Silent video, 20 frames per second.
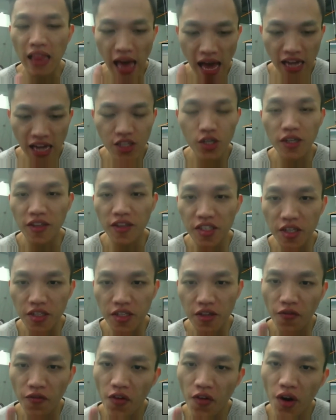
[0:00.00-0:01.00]
Yeah. Actually, this
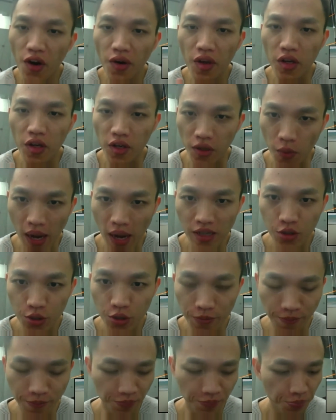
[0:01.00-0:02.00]
is a very good
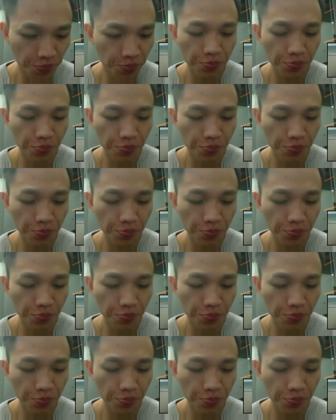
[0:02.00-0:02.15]
question.